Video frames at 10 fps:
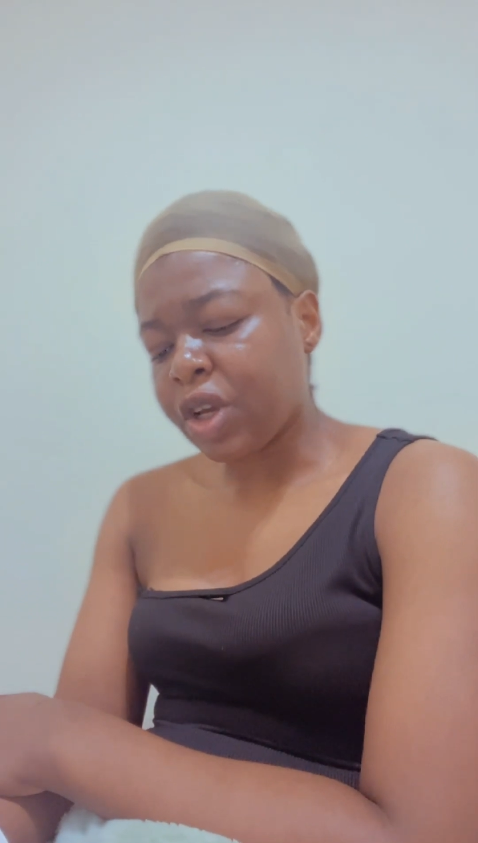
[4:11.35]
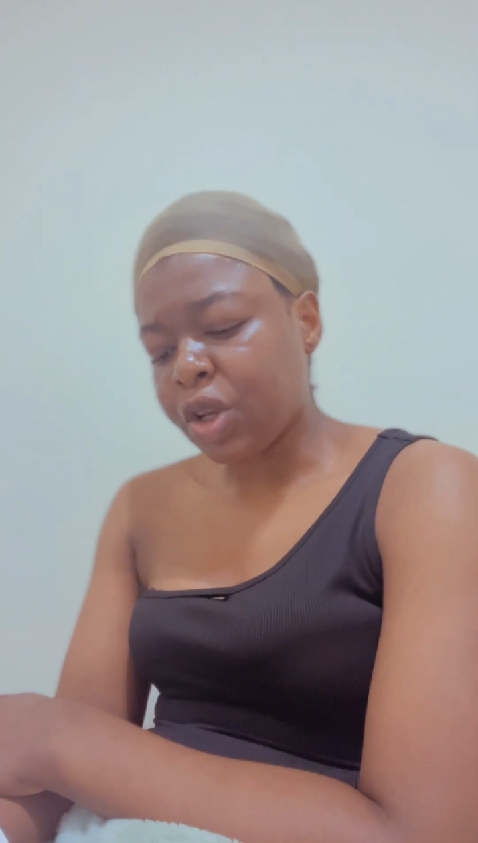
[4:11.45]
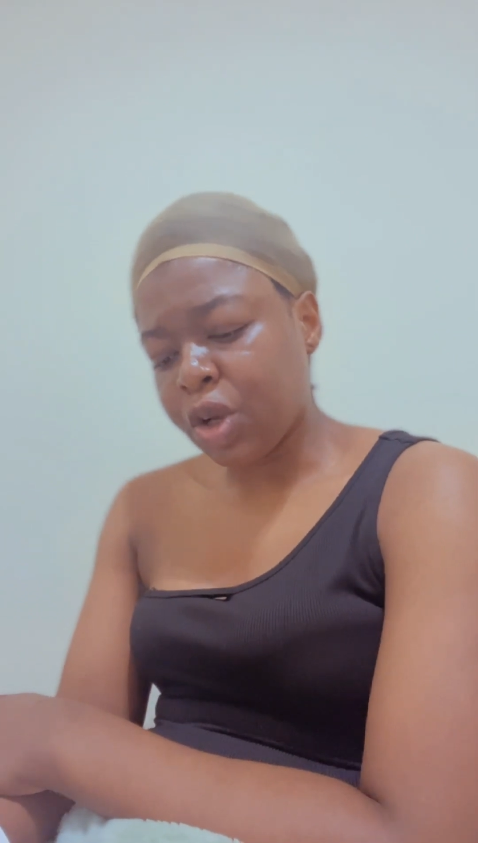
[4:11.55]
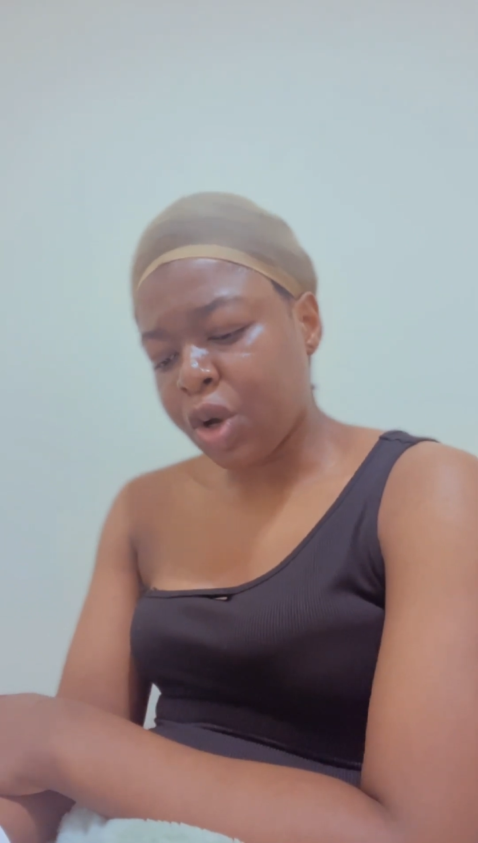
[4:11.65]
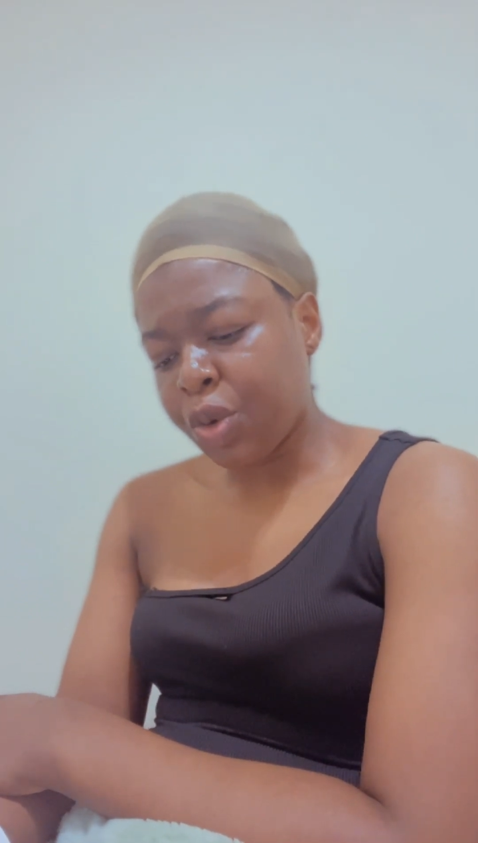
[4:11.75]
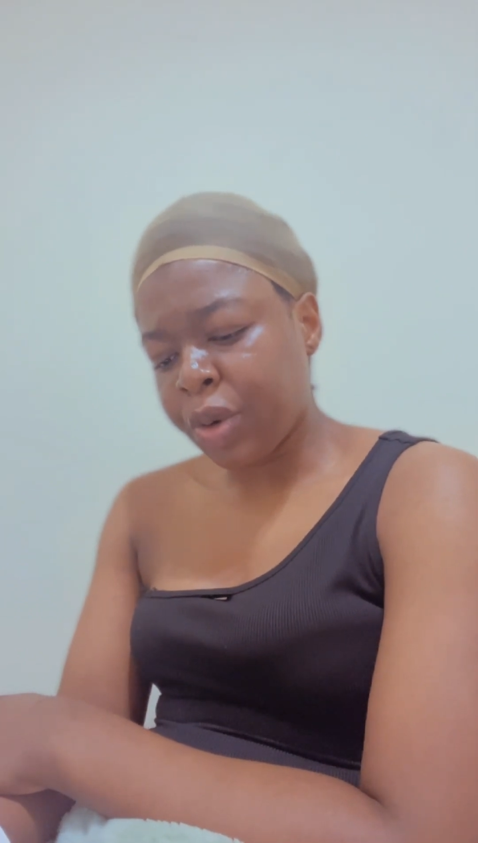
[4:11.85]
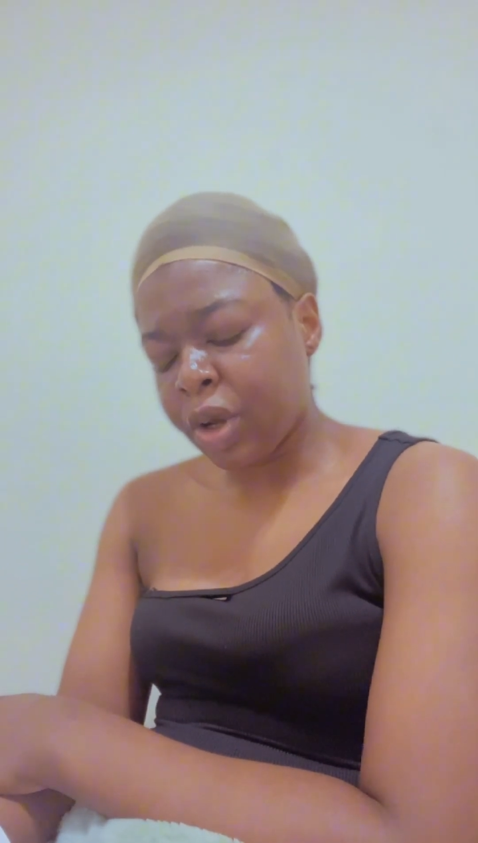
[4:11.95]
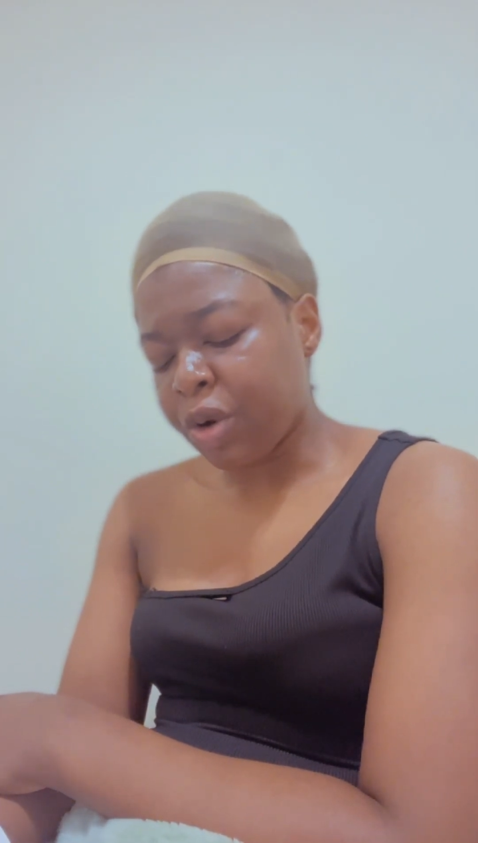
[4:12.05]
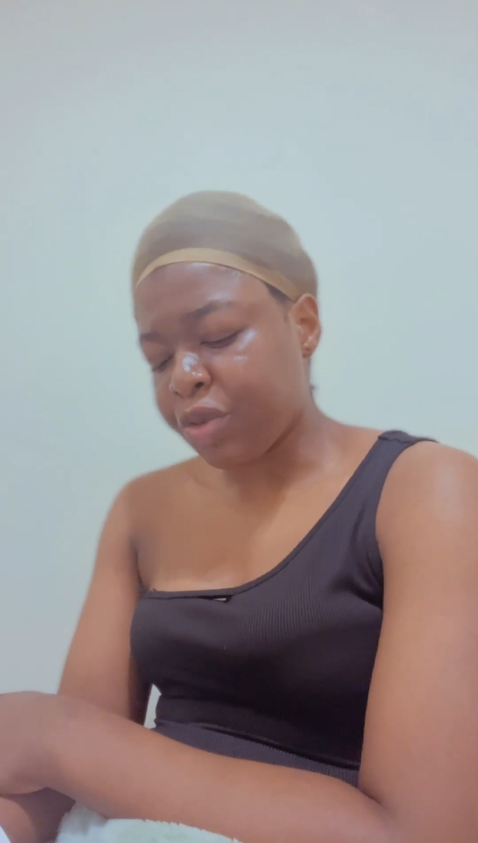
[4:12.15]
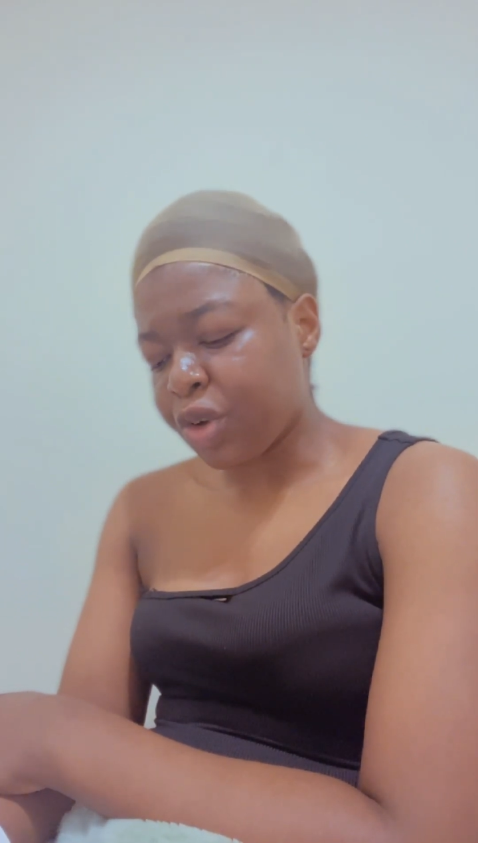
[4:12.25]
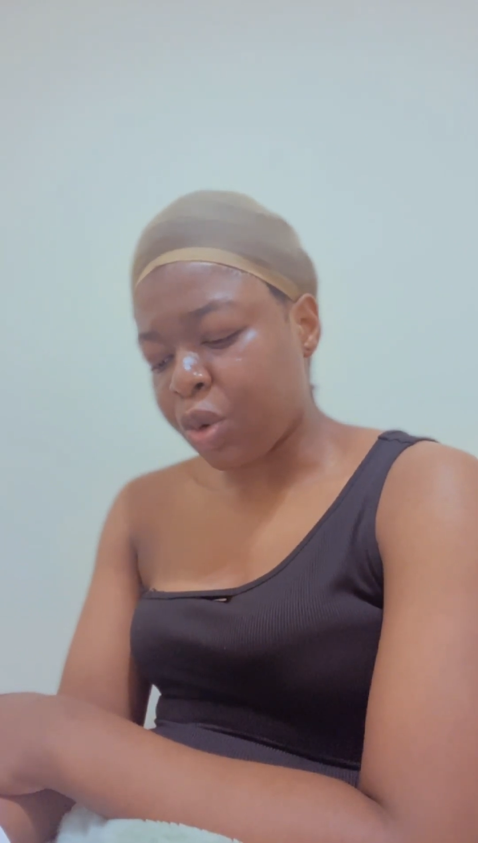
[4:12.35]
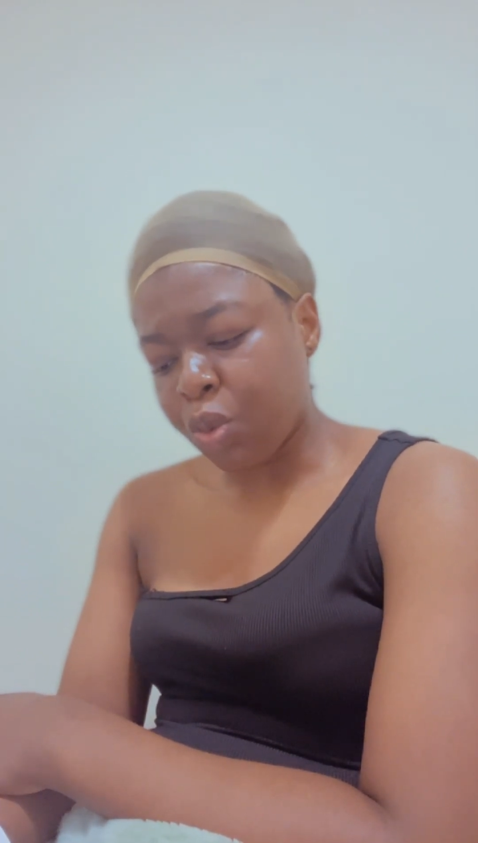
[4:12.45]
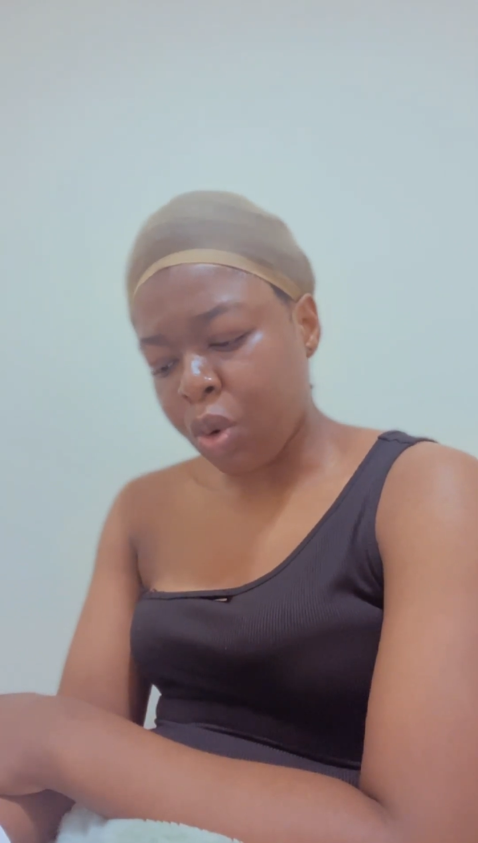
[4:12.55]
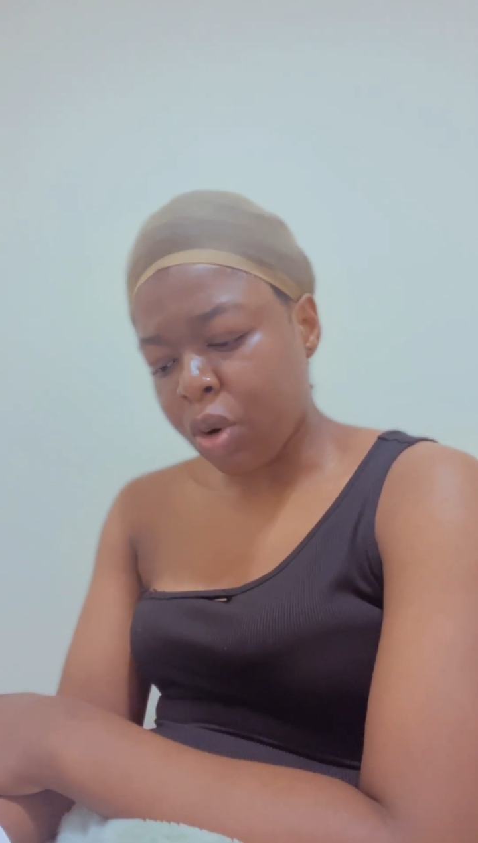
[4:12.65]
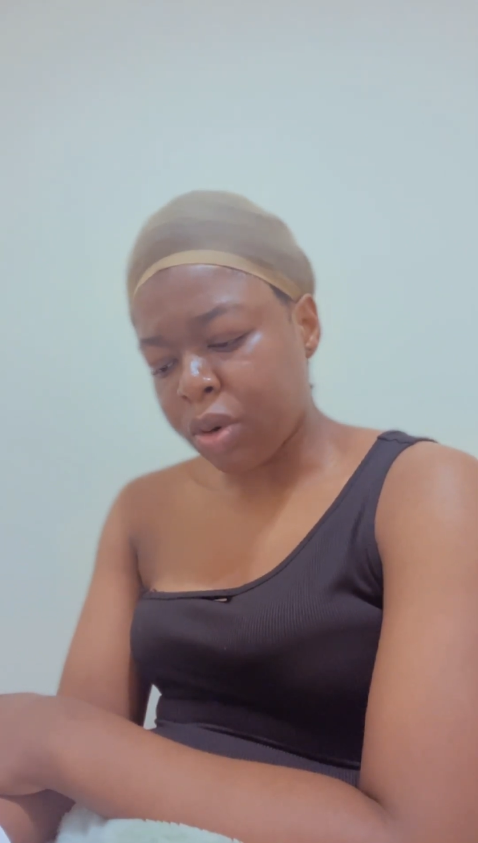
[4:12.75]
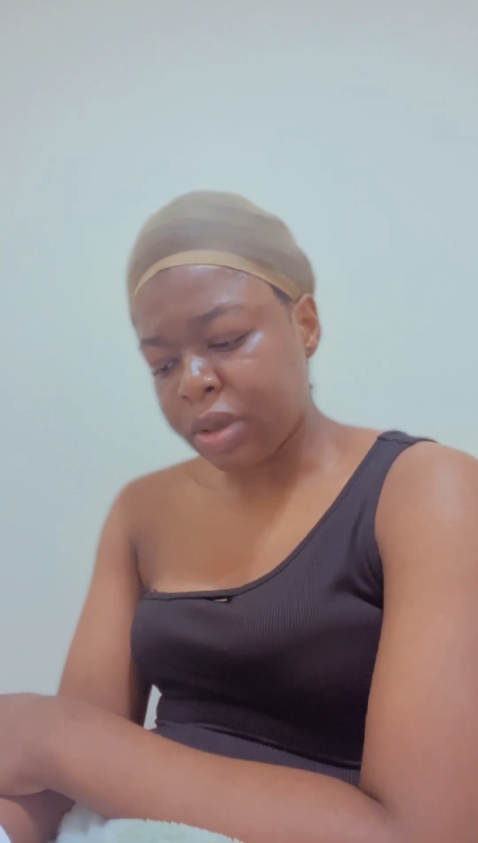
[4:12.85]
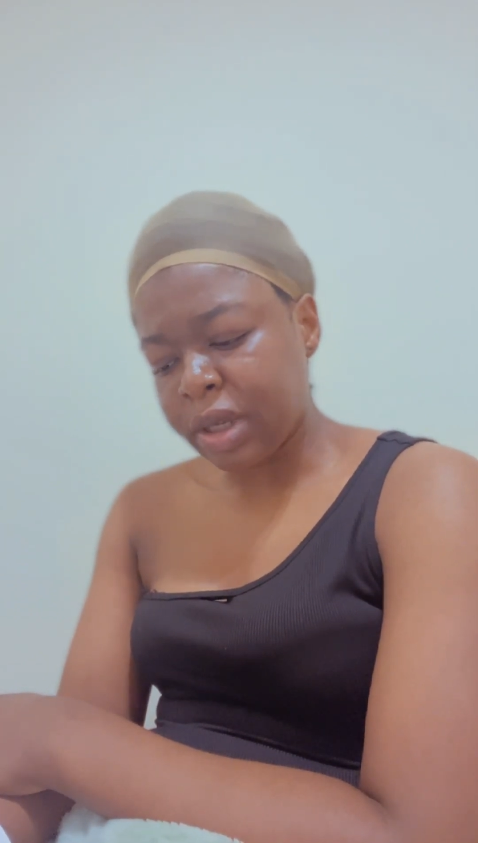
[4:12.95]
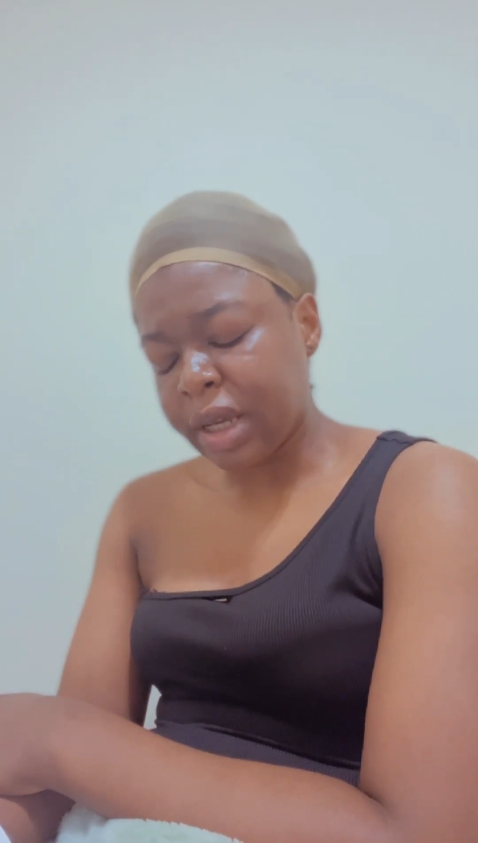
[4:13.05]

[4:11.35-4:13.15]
glory of your word